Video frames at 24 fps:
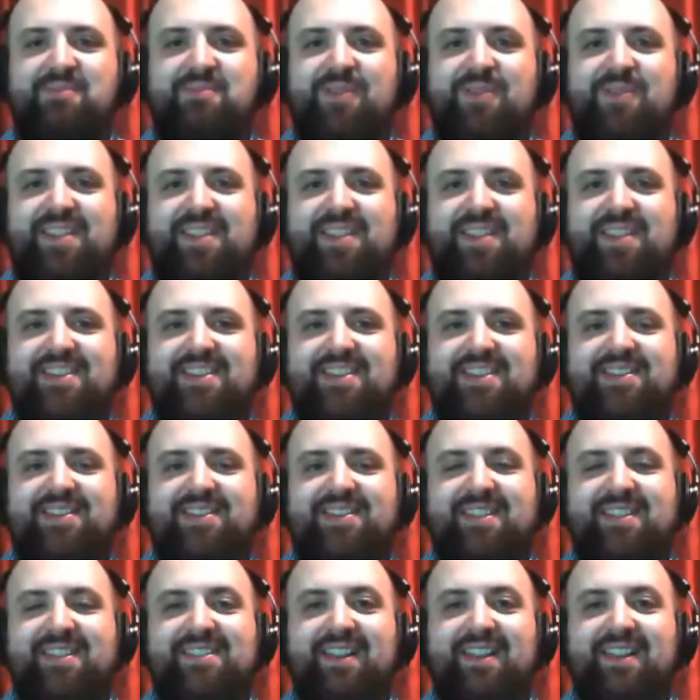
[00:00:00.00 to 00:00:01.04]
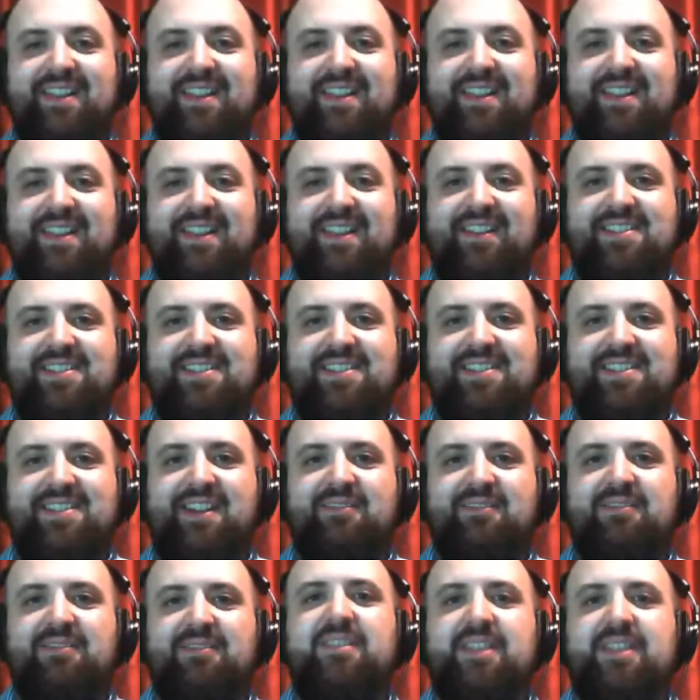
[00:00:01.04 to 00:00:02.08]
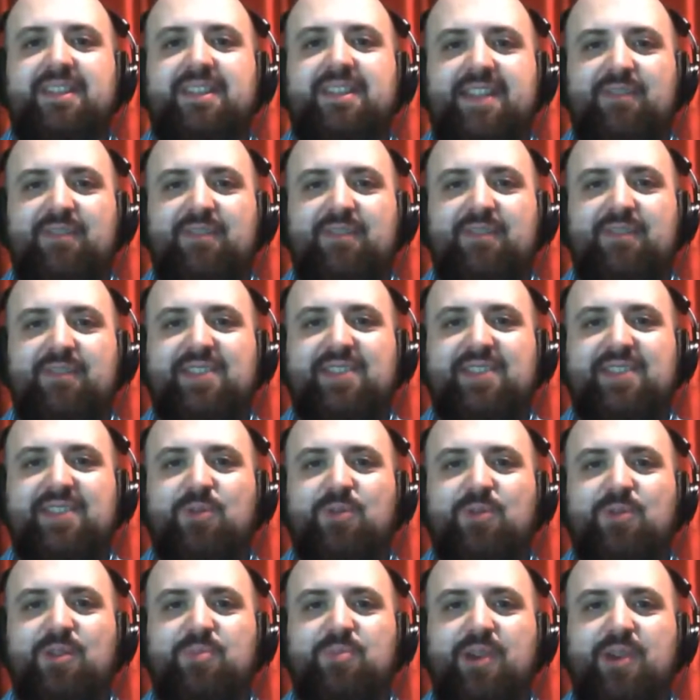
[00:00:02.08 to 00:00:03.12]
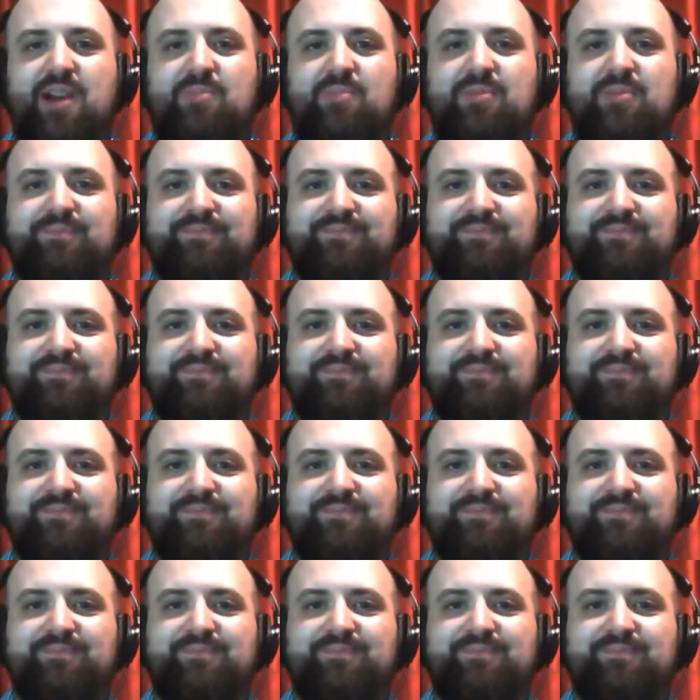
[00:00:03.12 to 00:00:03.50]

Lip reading: movie this year. You have the last word, Bob.